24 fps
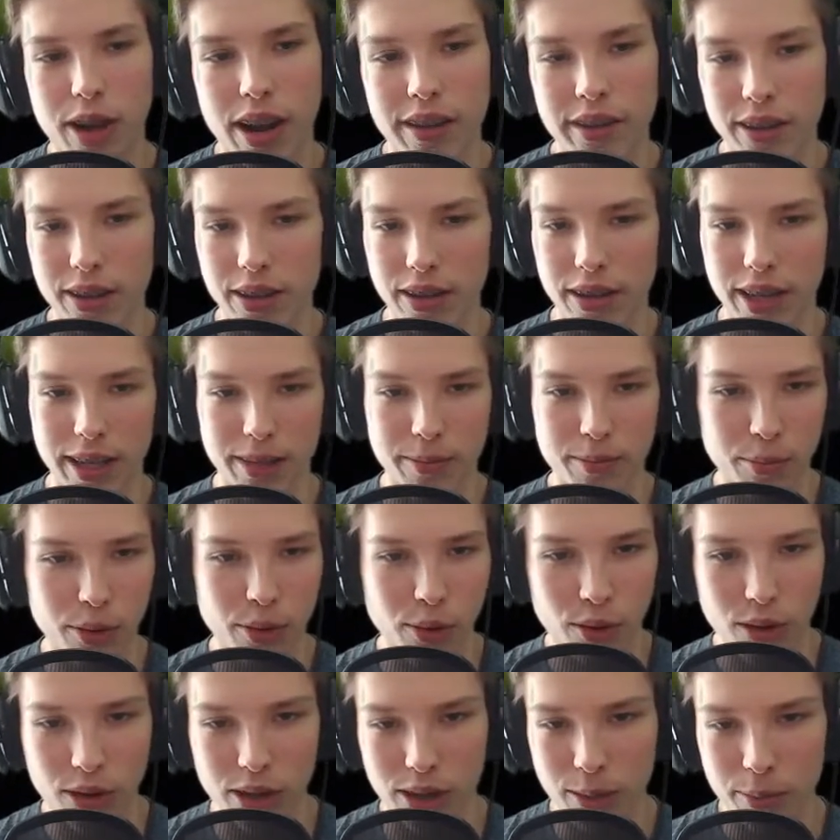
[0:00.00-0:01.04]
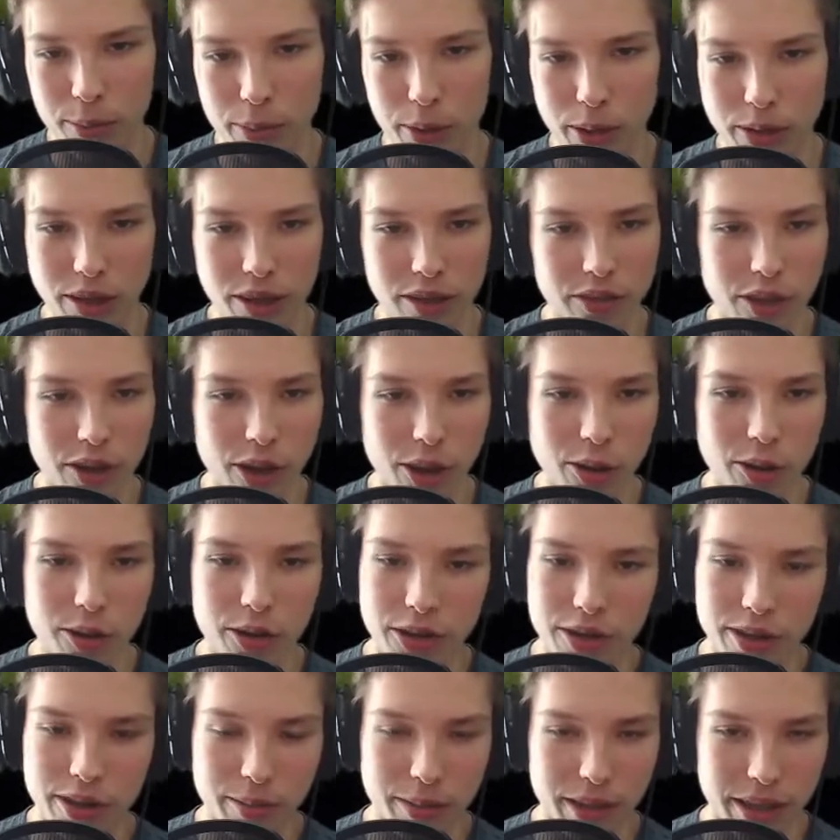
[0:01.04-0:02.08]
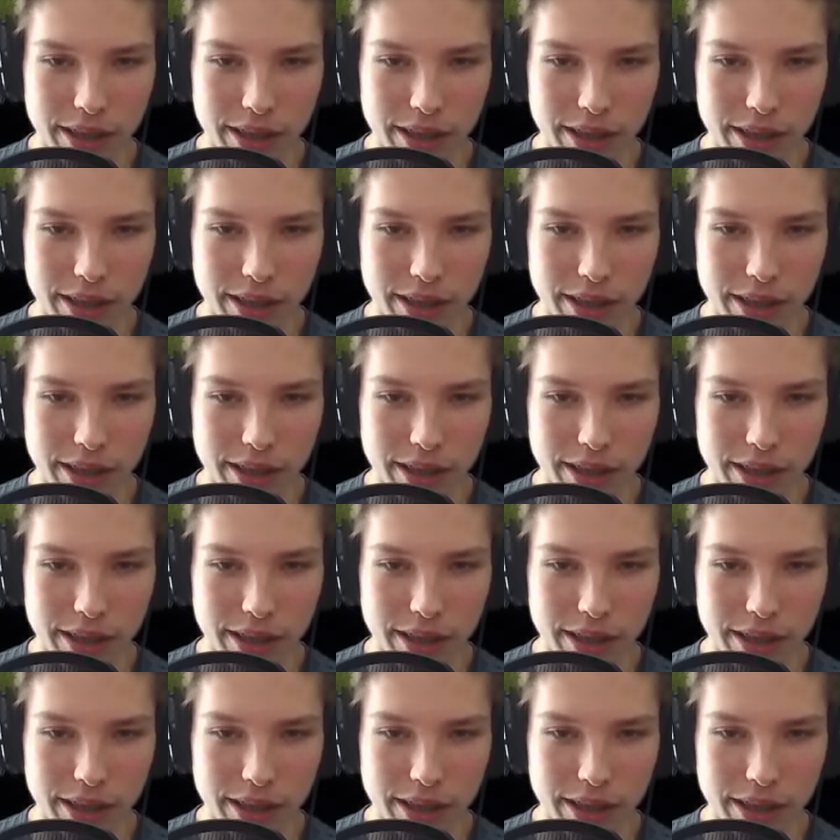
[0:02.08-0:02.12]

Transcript: you don't have to like pull up on your phone